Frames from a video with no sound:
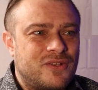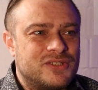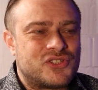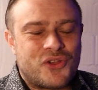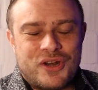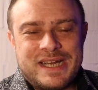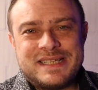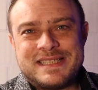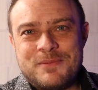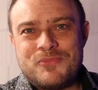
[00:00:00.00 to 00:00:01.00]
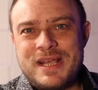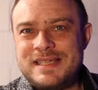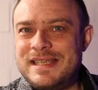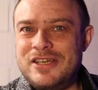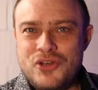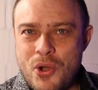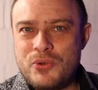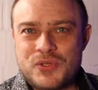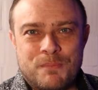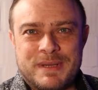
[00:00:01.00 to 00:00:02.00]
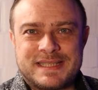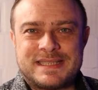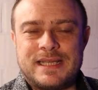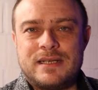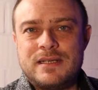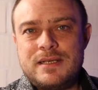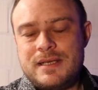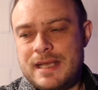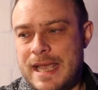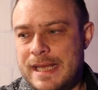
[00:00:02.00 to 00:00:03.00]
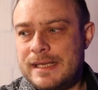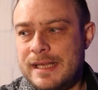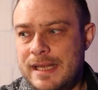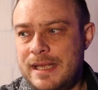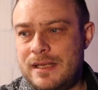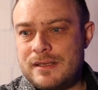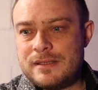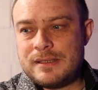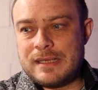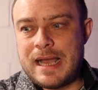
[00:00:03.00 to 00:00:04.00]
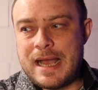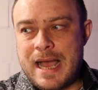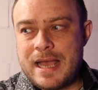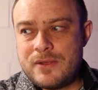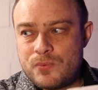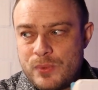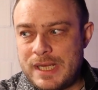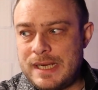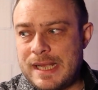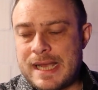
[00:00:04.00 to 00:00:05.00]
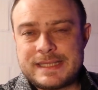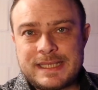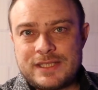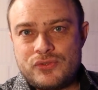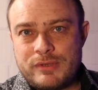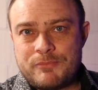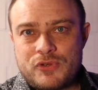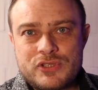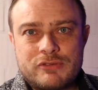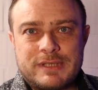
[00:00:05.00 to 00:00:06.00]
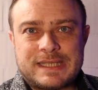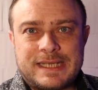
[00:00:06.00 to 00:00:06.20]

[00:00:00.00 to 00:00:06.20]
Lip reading: concerning sim racing, knows Madsten. And I said it to him also at